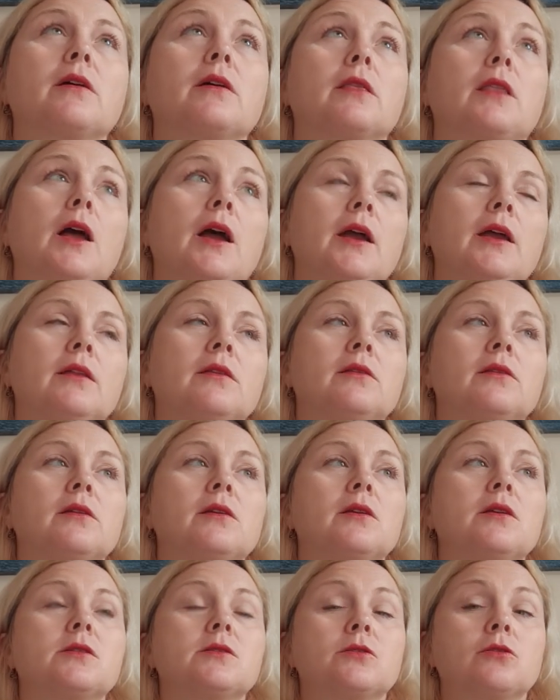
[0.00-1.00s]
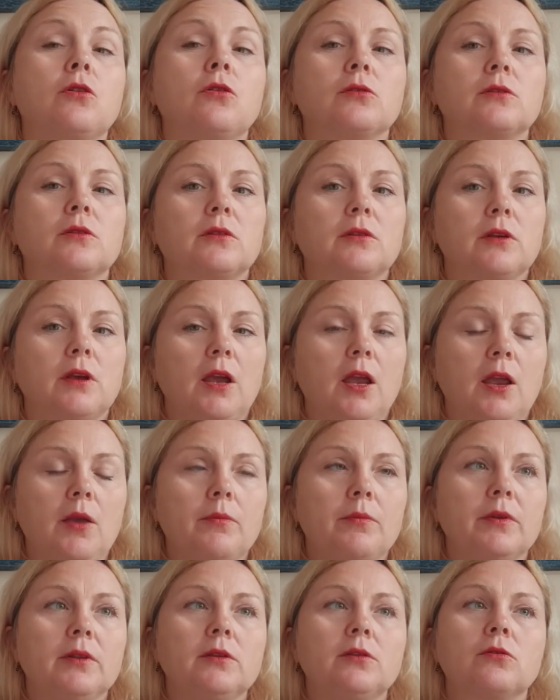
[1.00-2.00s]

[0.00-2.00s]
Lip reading: client is not able